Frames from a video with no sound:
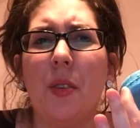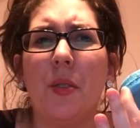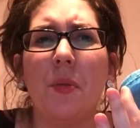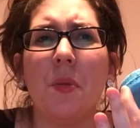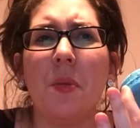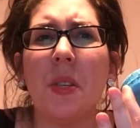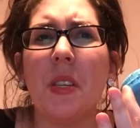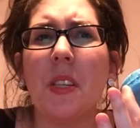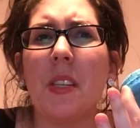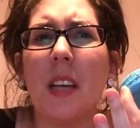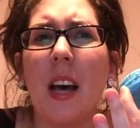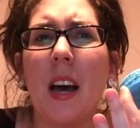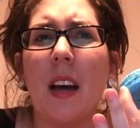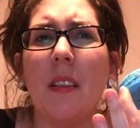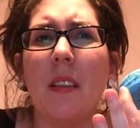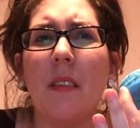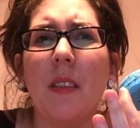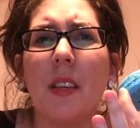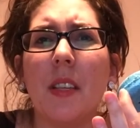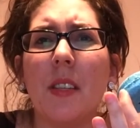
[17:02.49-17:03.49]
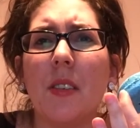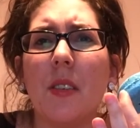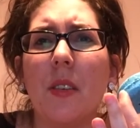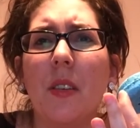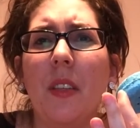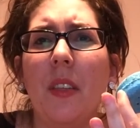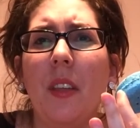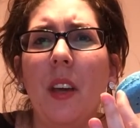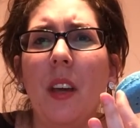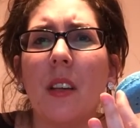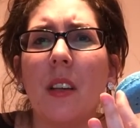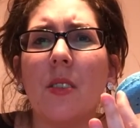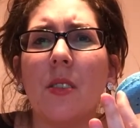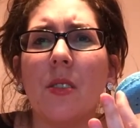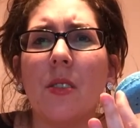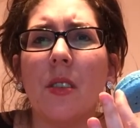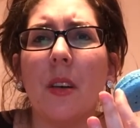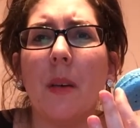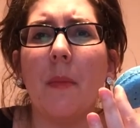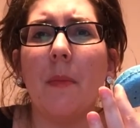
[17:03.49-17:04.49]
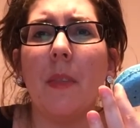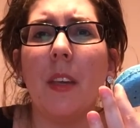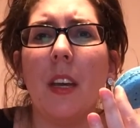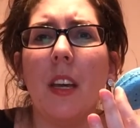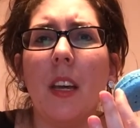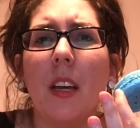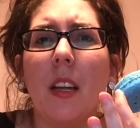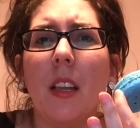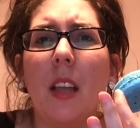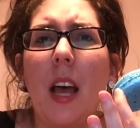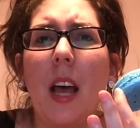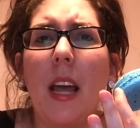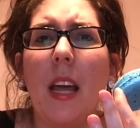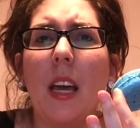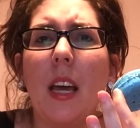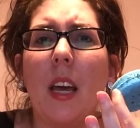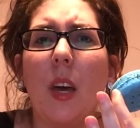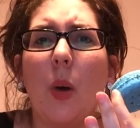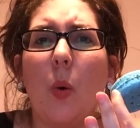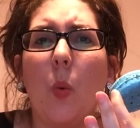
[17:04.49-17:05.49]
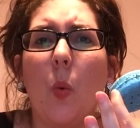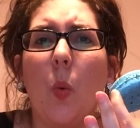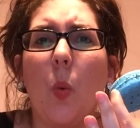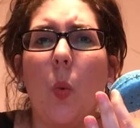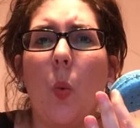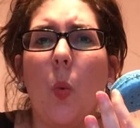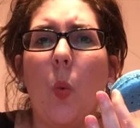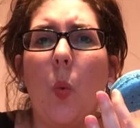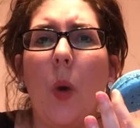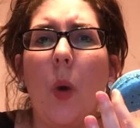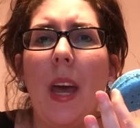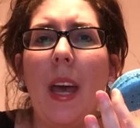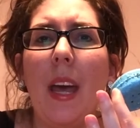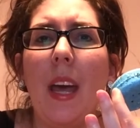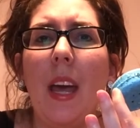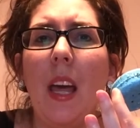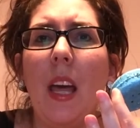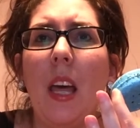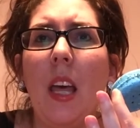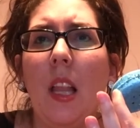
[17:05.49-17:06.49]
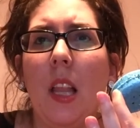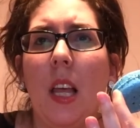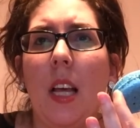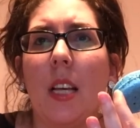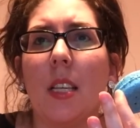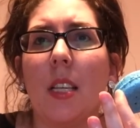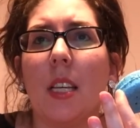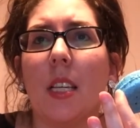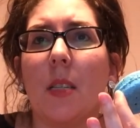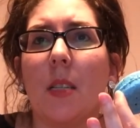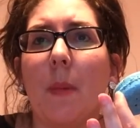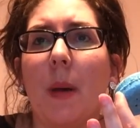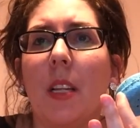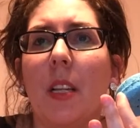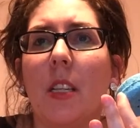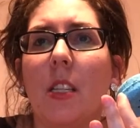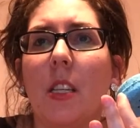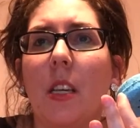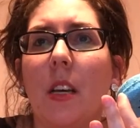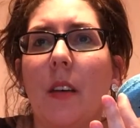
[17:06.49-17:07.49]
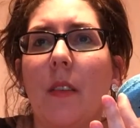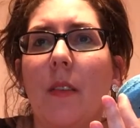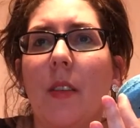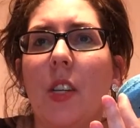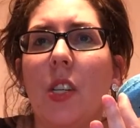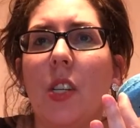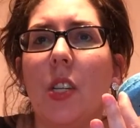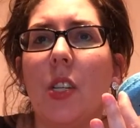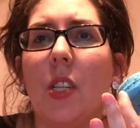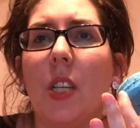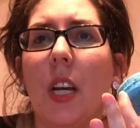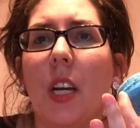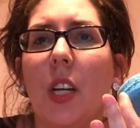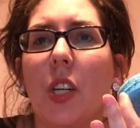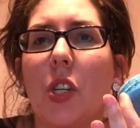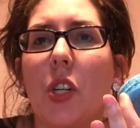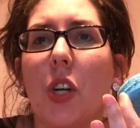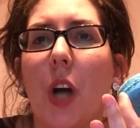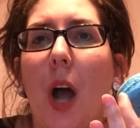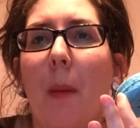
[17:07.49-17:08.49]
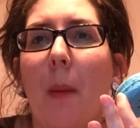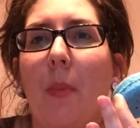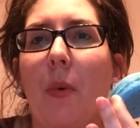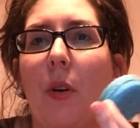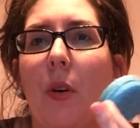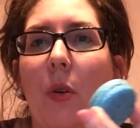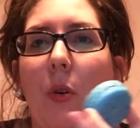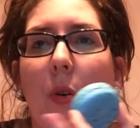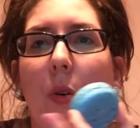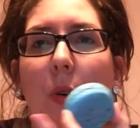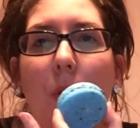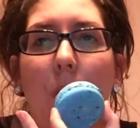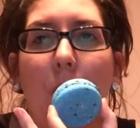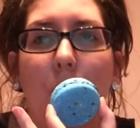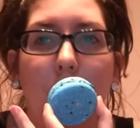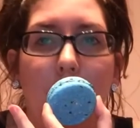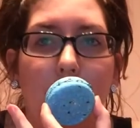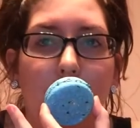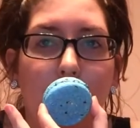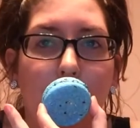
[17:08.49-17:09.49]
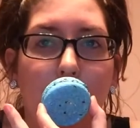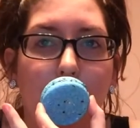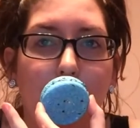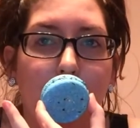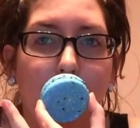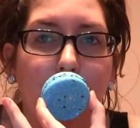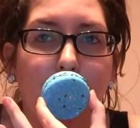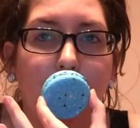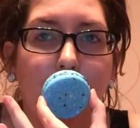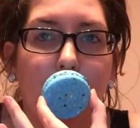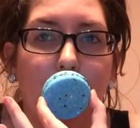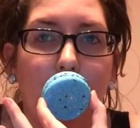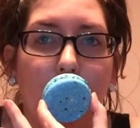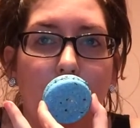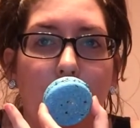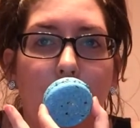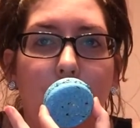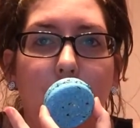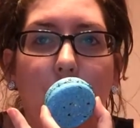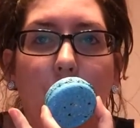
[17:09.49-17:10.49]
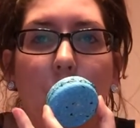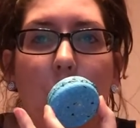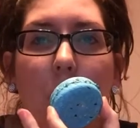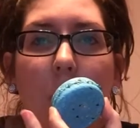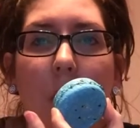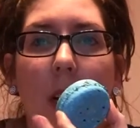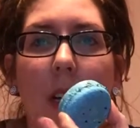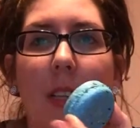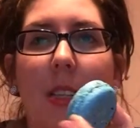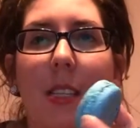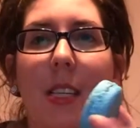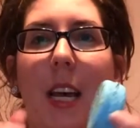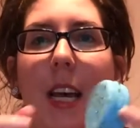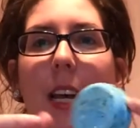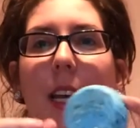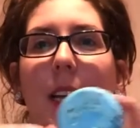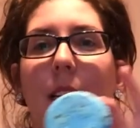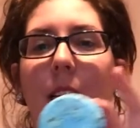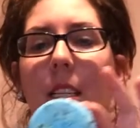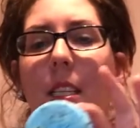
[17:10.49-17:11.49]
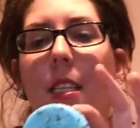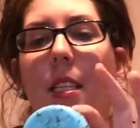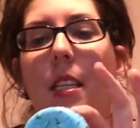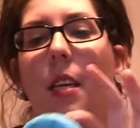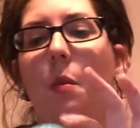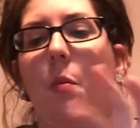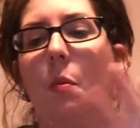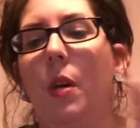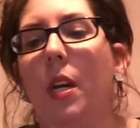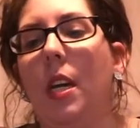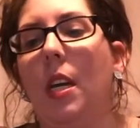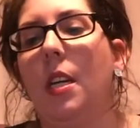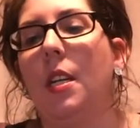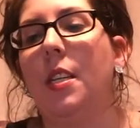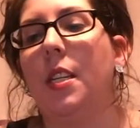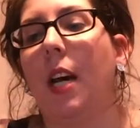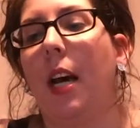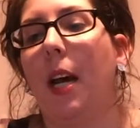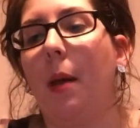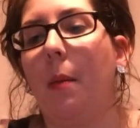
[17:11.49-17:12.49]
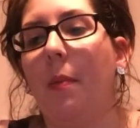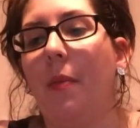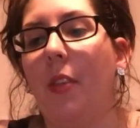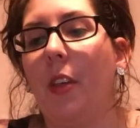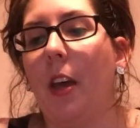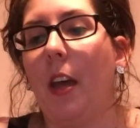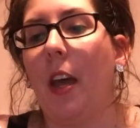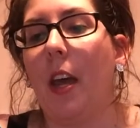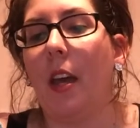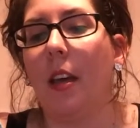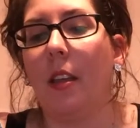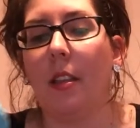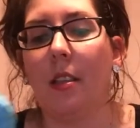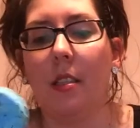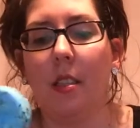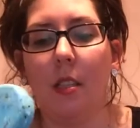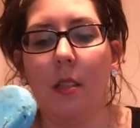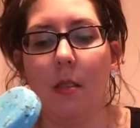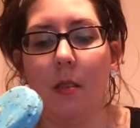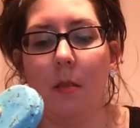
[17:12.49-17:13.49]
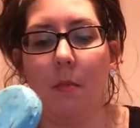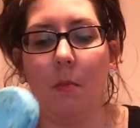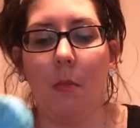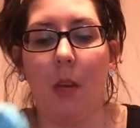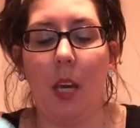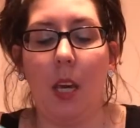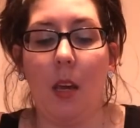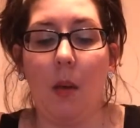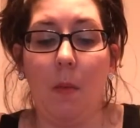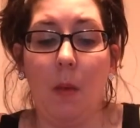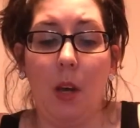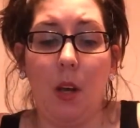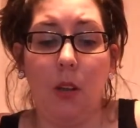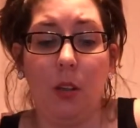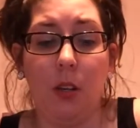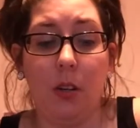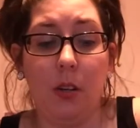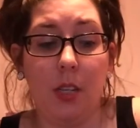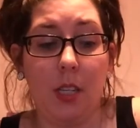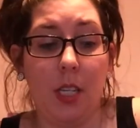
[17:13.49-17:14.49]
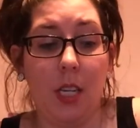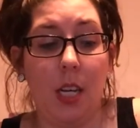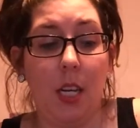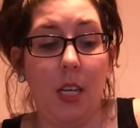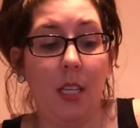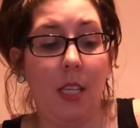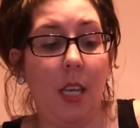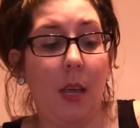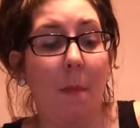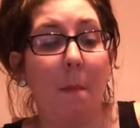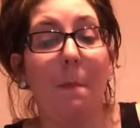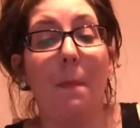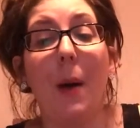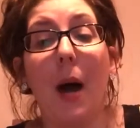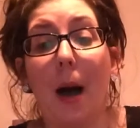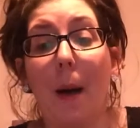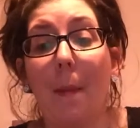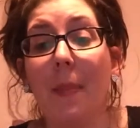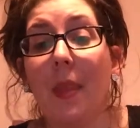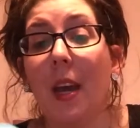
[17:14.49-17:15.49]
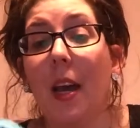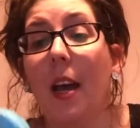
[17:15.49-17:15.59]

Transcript: uses out of these little things or something. Like, way less expensive. It's just like a tropical fluorescent seaweed type thing. This is making me a little sneezy, but